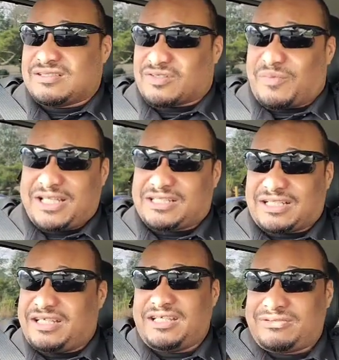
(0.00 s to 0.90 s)
So
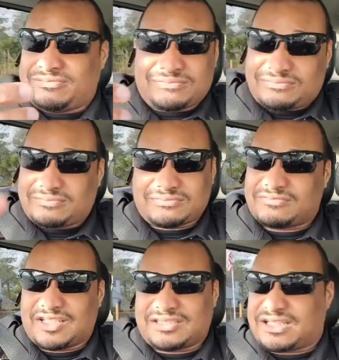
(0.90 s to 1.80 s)
basically,
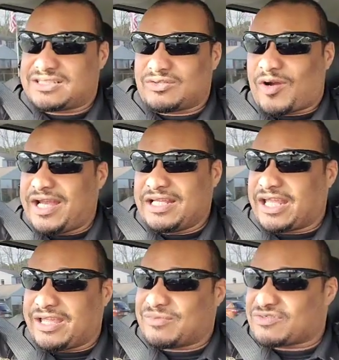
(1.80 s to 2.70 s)
it's just a waiting
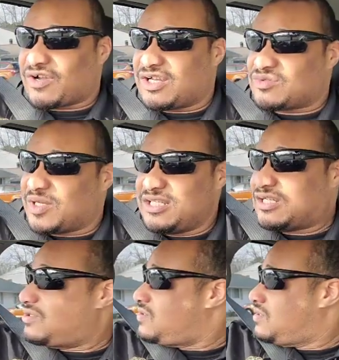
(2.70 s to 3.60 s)
game as far as we
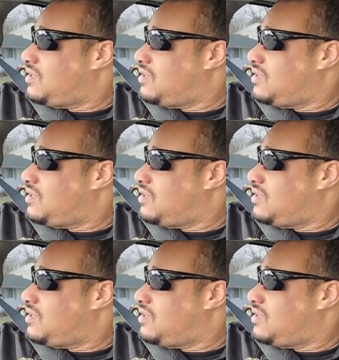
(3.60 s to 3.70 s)
know.